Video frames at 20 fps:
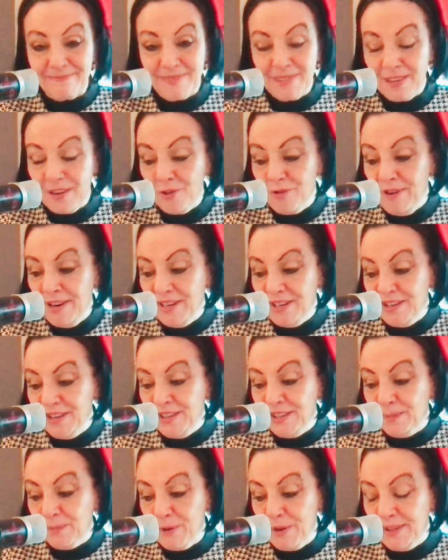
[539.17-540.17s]
Greeted
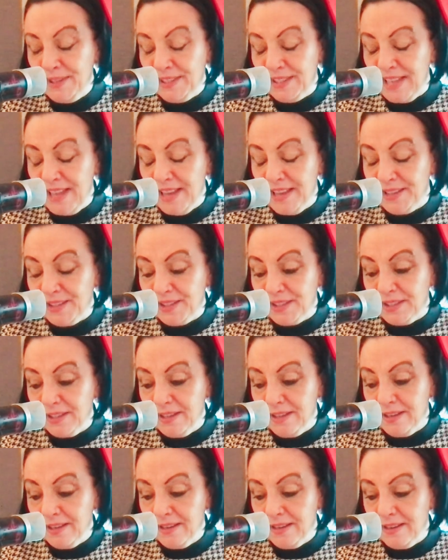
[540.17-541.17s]
his princess.
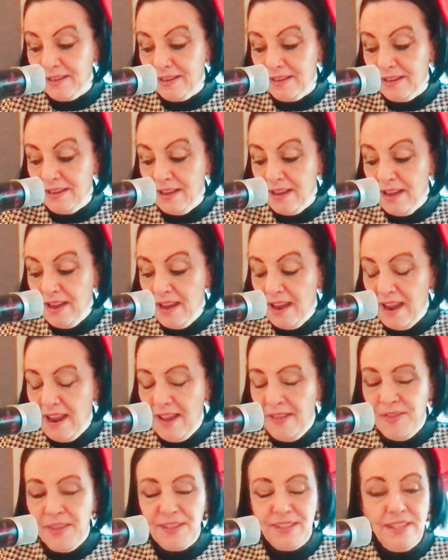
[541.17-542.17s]

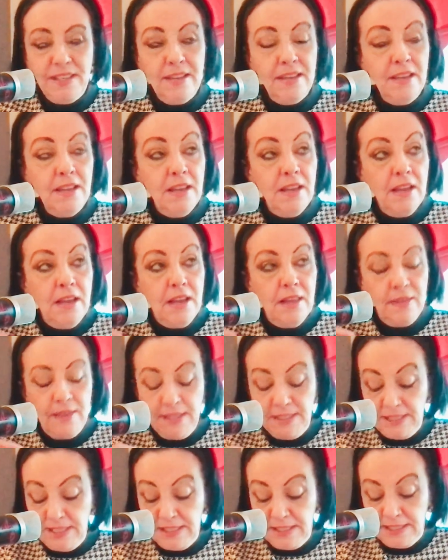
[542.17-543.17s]
And there's a
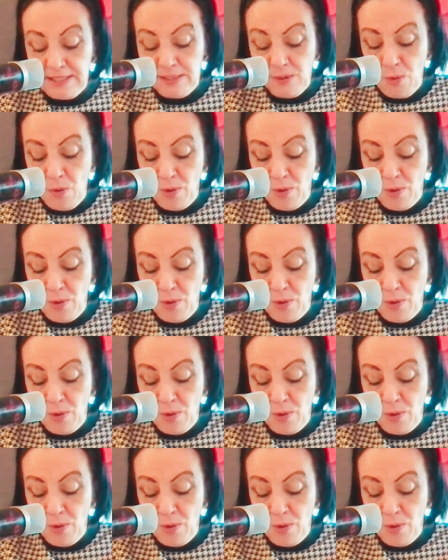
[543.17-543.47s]
there's a soul